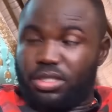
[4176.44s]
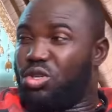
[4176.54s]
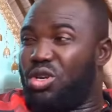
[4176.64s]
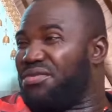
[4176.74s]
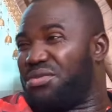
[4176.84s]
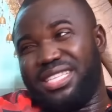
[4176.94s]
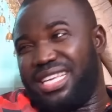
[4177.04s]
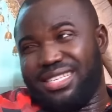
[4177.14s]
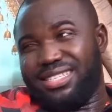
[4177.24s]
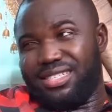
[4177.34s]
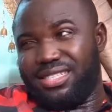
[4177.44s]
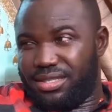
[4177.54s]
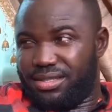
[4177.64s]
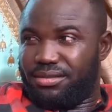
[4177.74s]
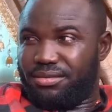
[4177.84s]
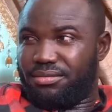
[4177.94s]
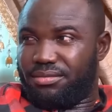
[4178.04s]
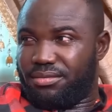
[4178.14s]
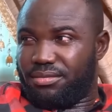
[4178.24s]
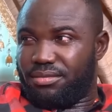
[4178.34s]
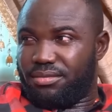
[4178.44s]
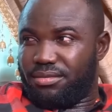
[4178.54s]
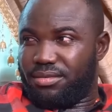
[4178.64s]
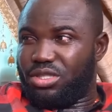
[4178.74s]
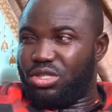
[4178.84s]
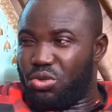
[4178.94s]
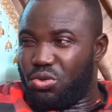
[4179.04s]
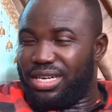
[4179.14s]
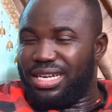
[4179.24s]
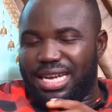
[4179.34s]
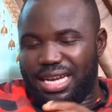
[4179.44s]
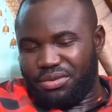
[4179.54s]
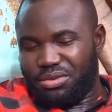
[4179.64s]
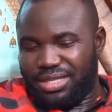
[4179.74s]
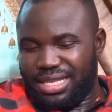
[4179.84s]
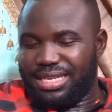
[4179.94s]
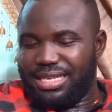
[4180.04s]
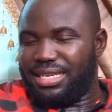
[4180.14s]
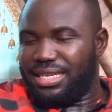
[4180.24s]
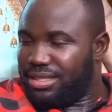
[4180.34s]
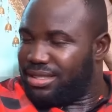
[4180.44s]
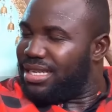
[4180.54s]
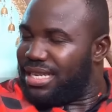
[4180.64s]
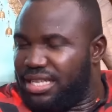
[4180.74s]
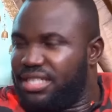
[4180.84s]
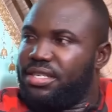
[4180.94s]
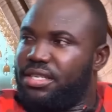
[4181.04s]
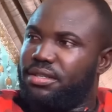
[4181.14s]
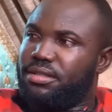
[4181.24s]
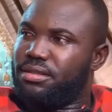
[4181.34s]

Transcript: You have to take it easy. You really have to take it easy.